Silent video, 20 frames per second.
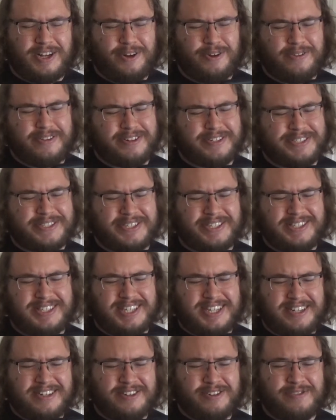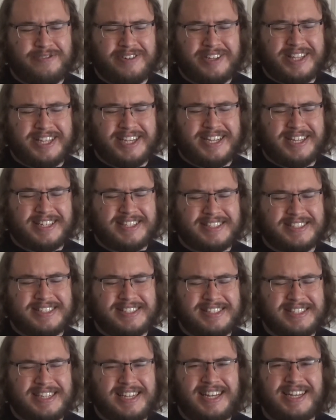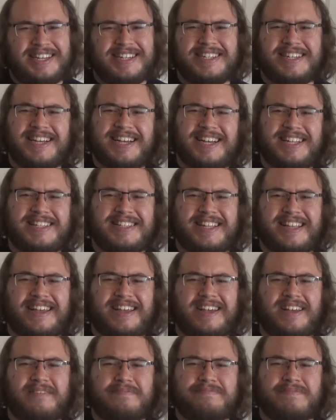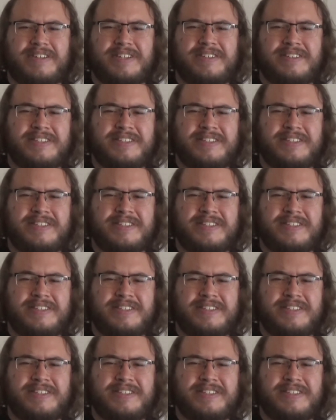Oh, they're still not over that? God damn.